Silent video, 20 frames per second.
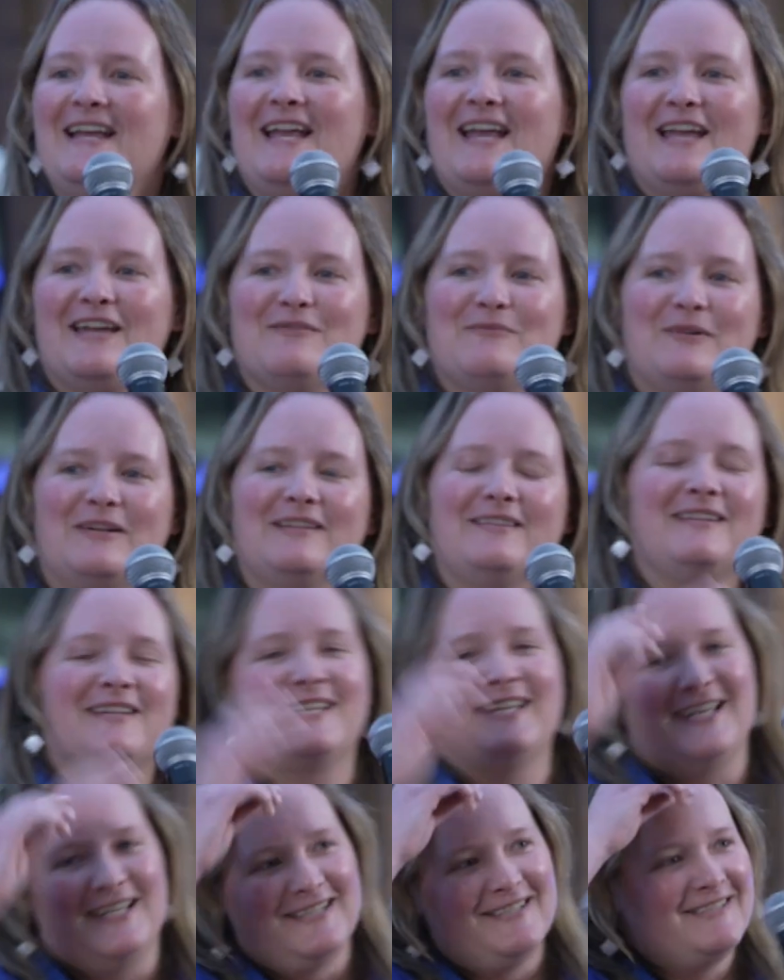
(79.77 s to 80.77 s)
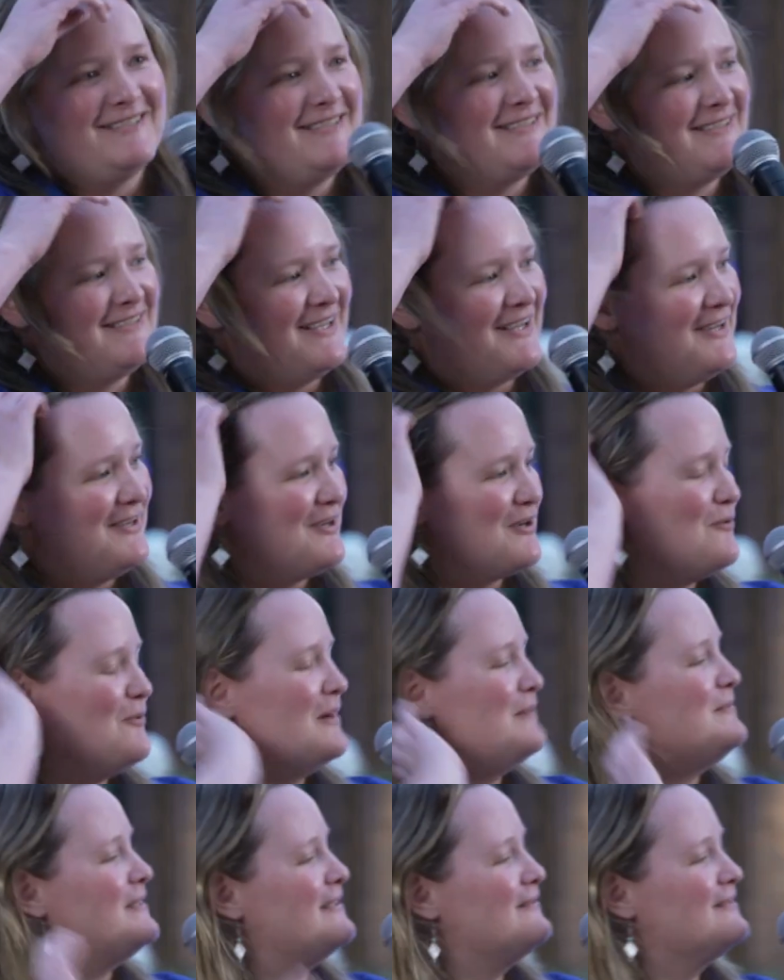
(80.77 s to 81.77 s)
And one of the kids
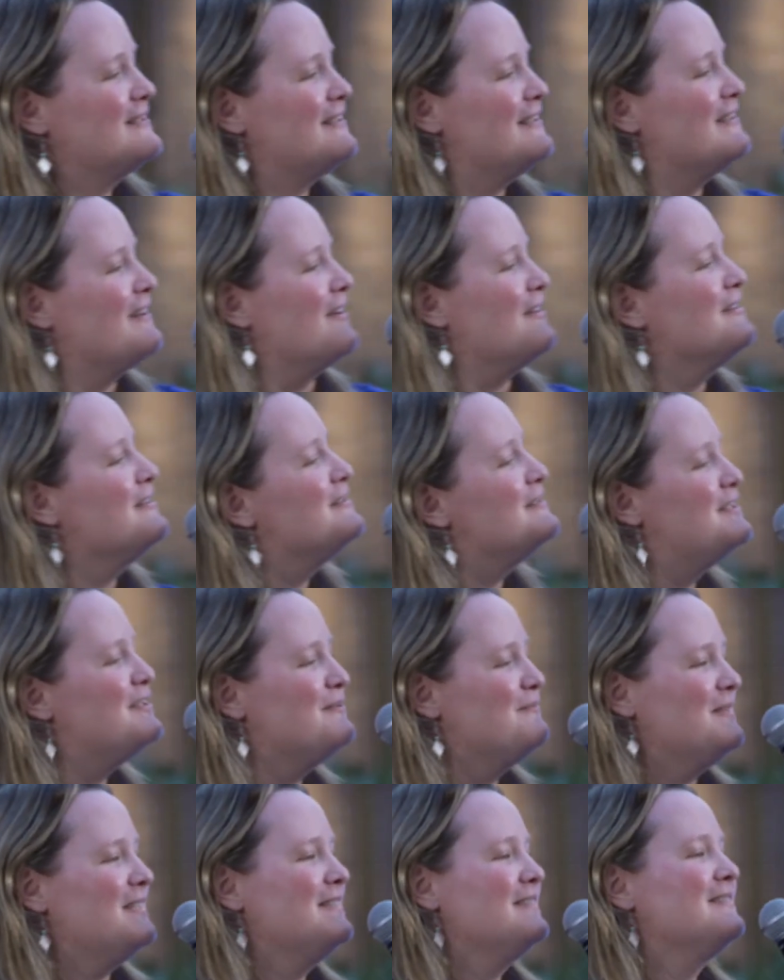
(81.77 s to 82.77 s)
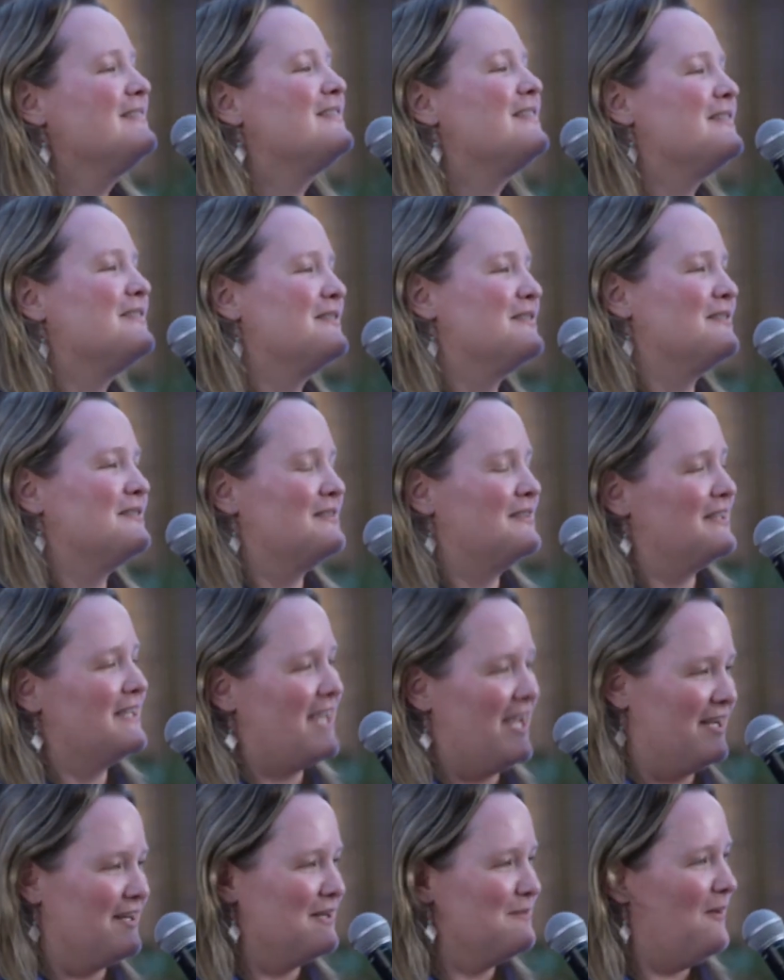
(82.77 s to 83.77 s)
quipped, he was like, do you mean the
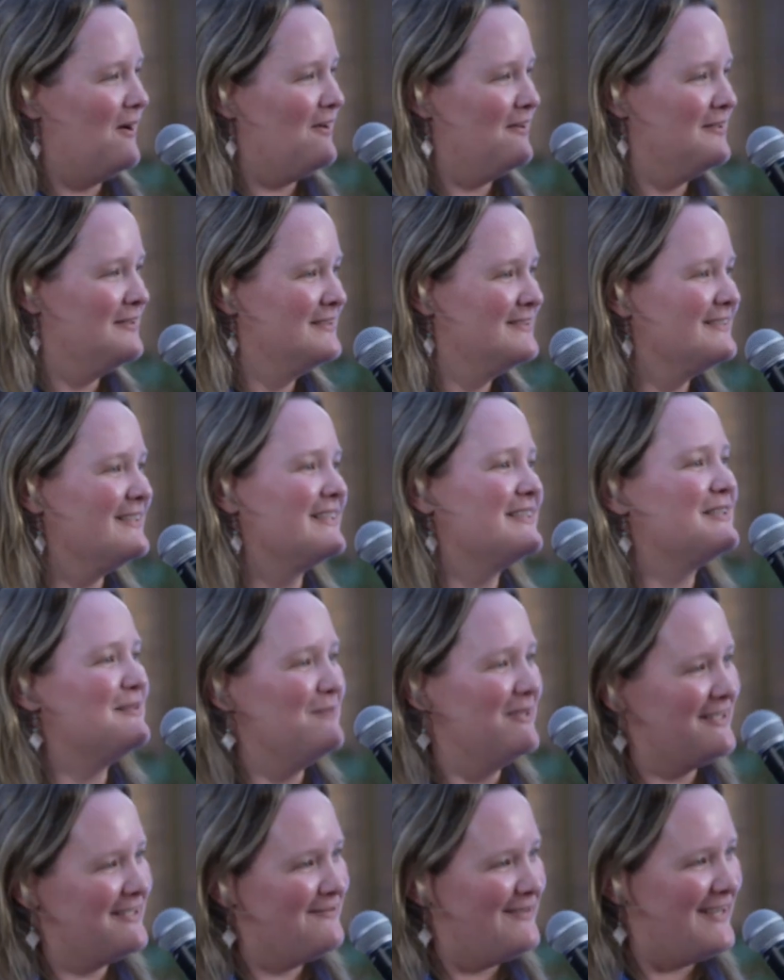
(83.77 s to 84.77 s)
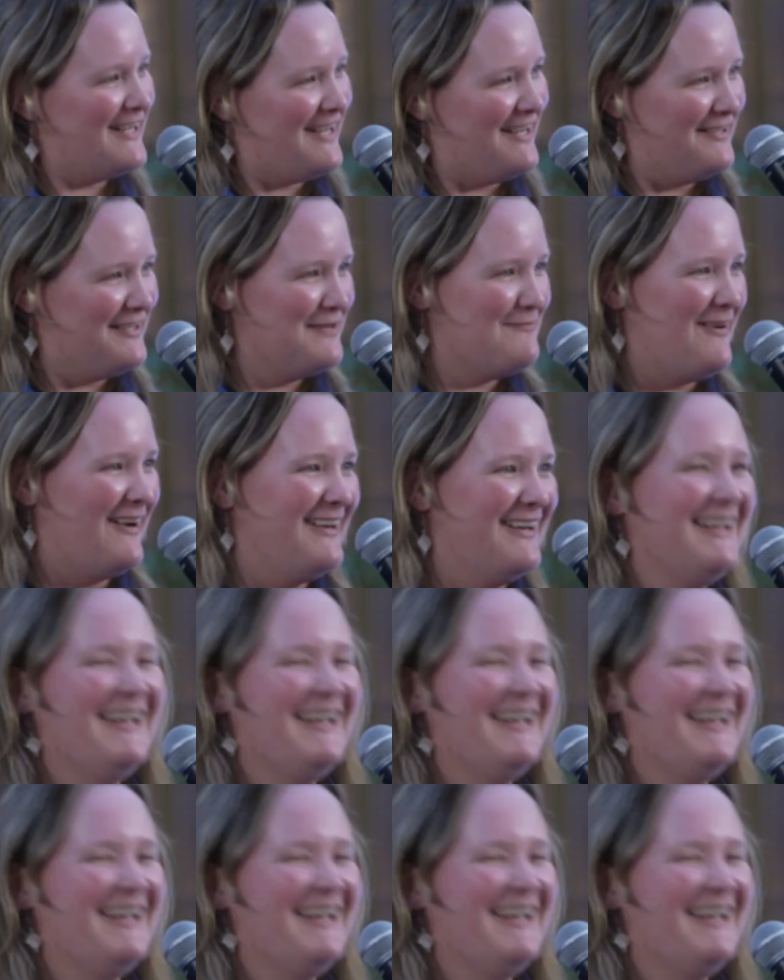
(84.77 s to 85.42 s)
candy bar? Like the Milky Way candy bar?